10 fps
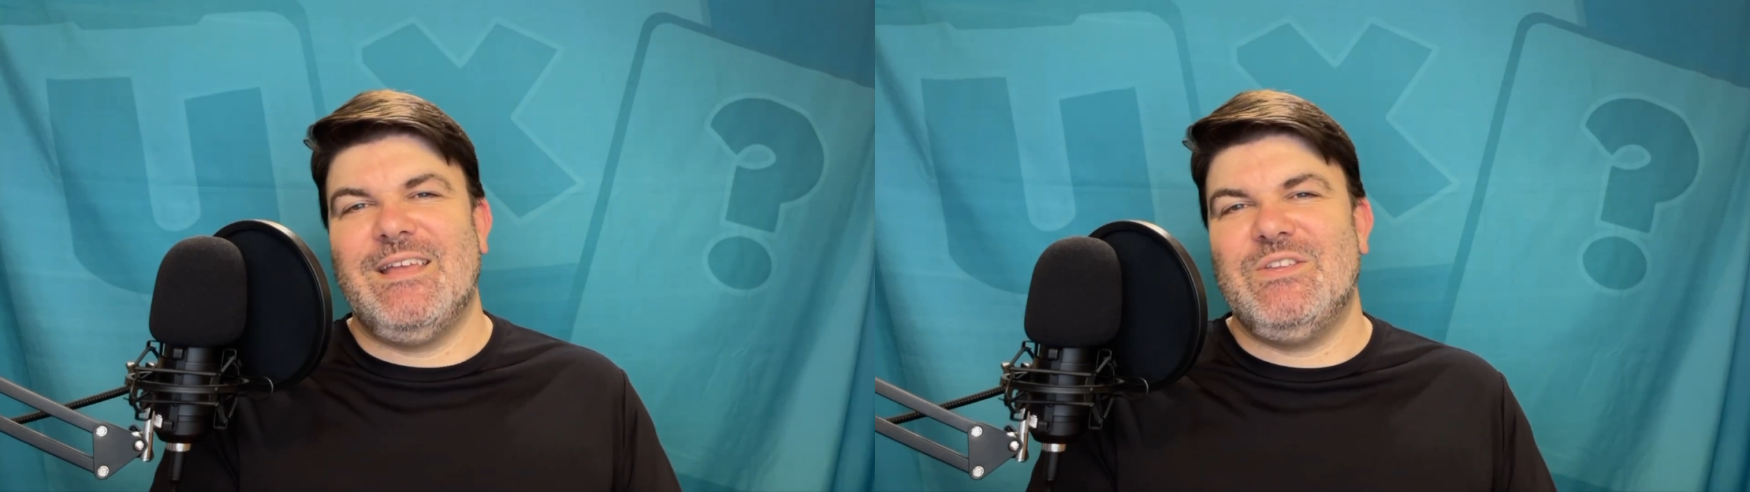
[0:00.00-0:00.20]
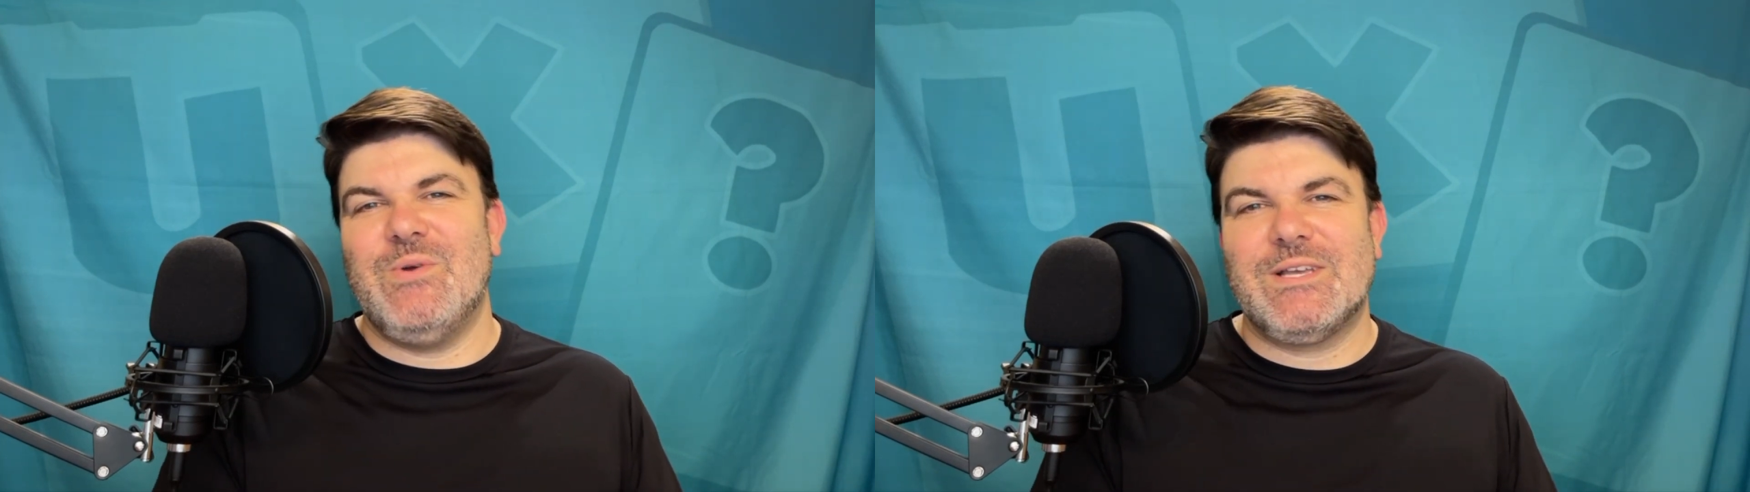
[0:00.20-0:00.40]

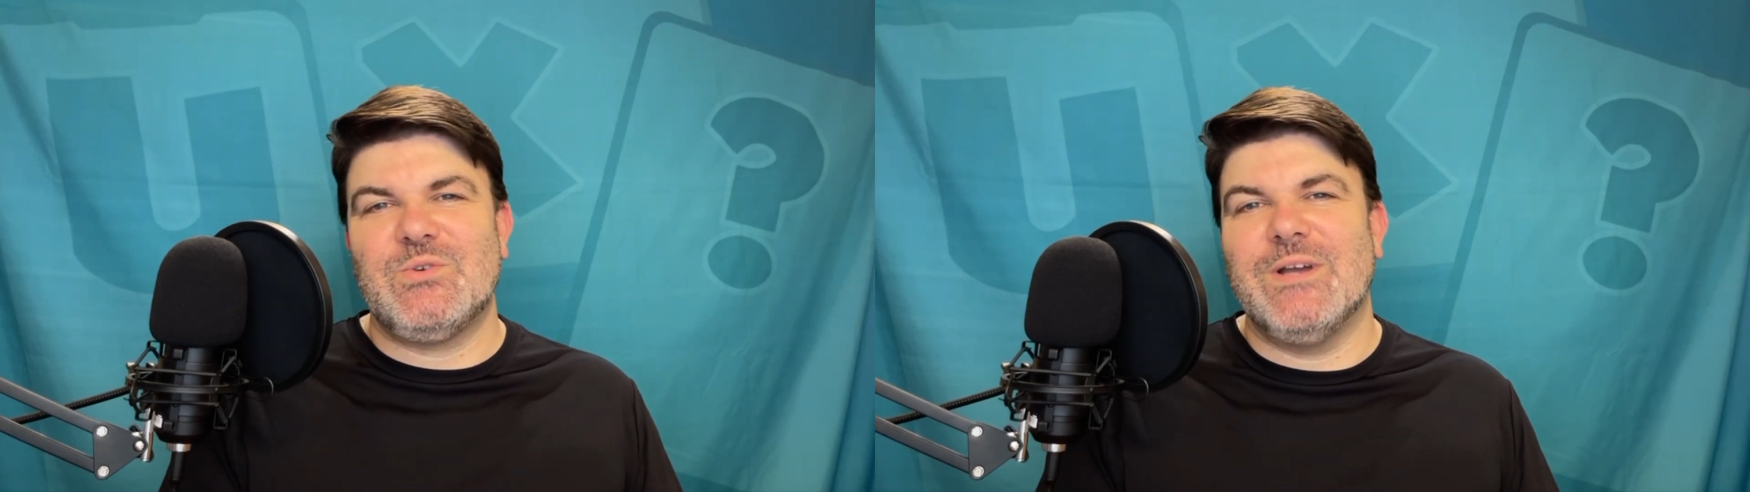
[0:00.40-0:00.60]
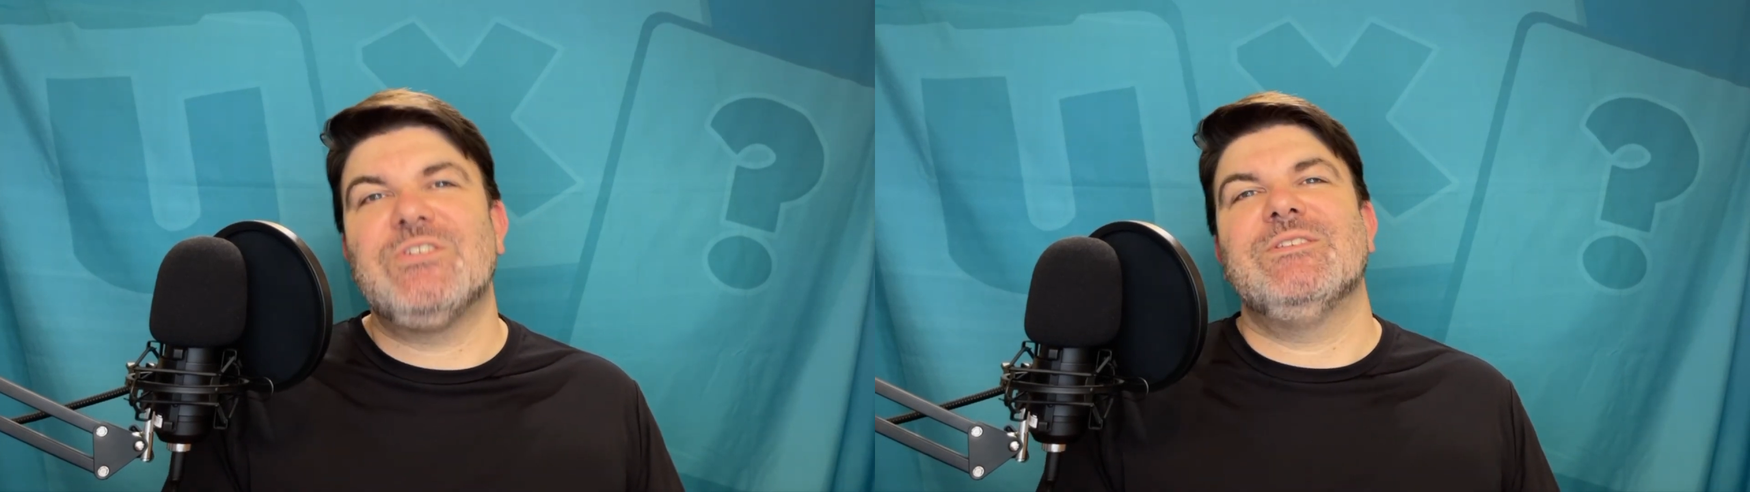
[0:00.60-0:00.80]
at
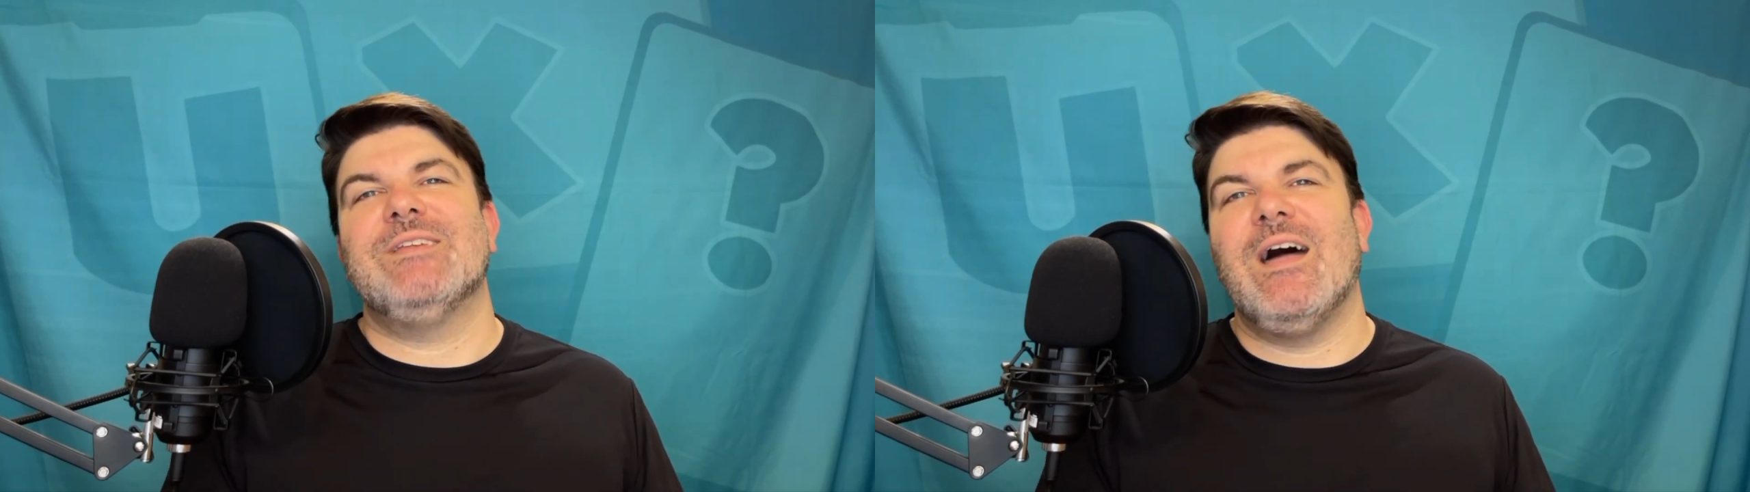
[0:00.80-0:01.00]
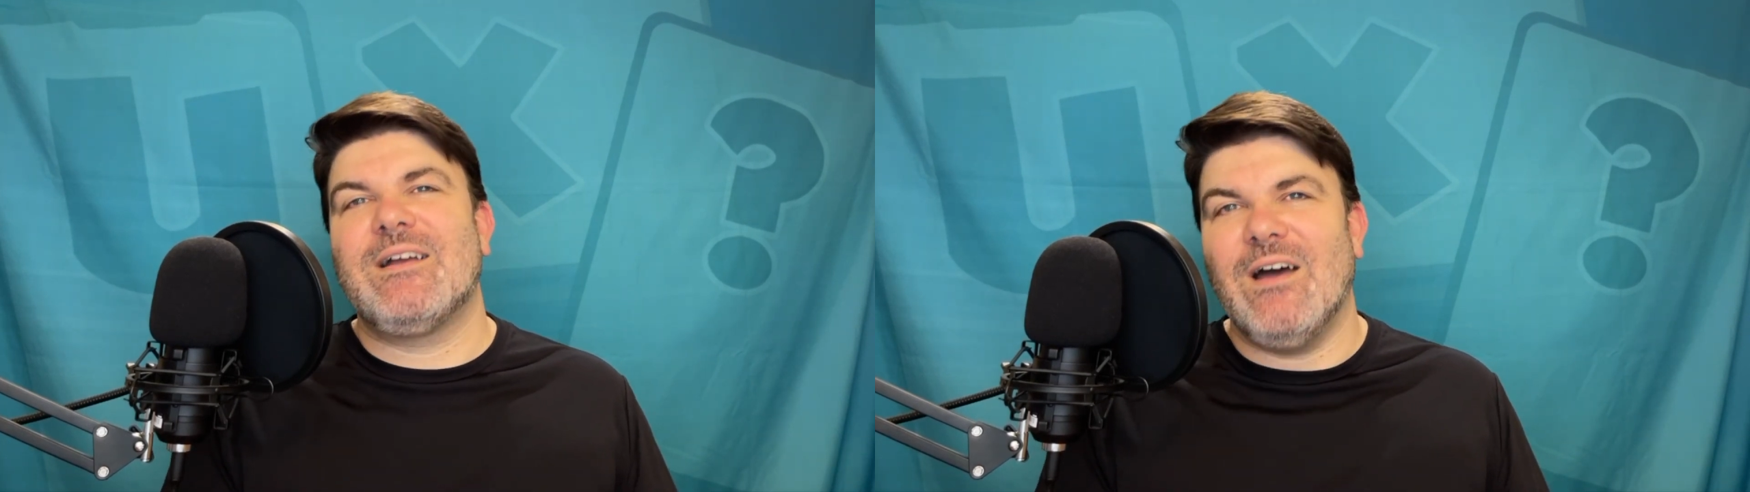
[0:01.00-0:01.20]

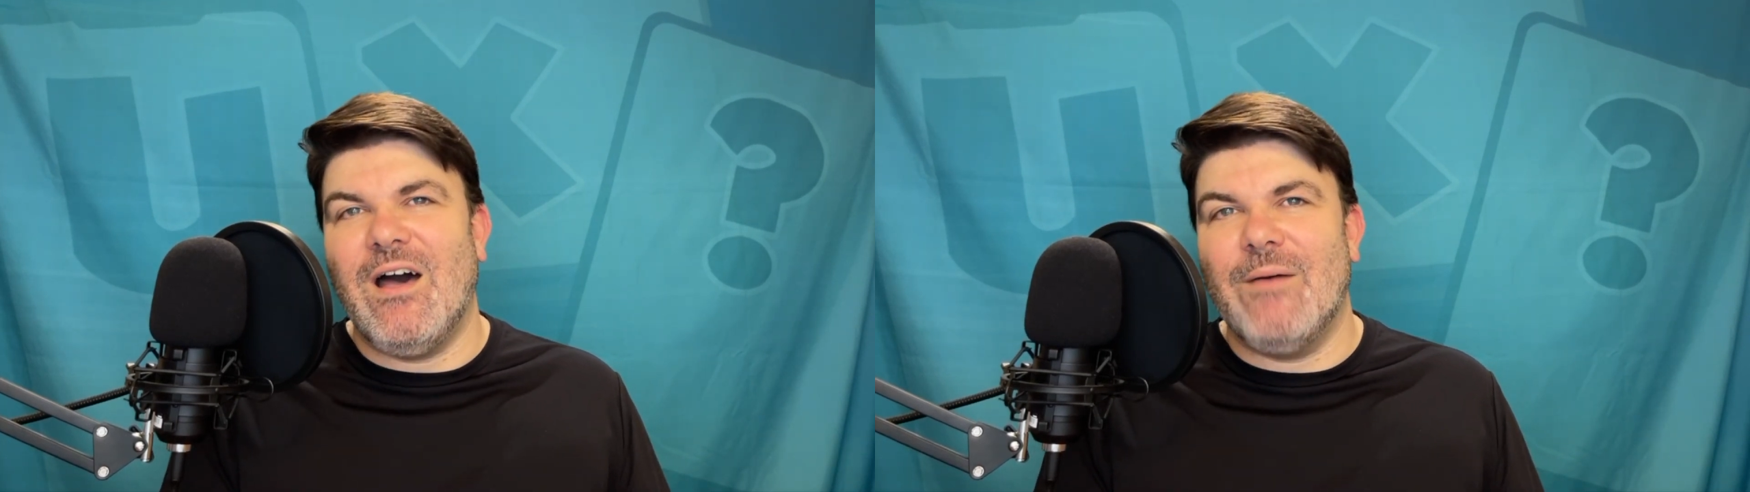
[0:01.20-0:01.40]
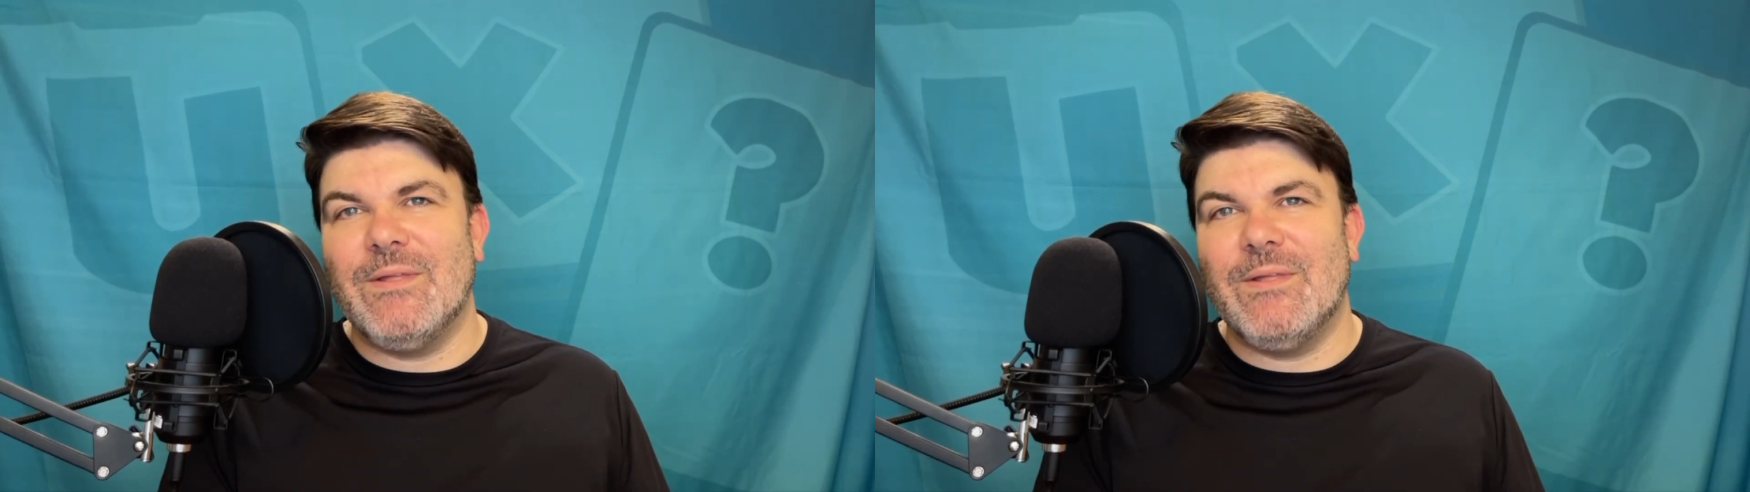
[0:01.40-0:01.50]
uxquestions.com.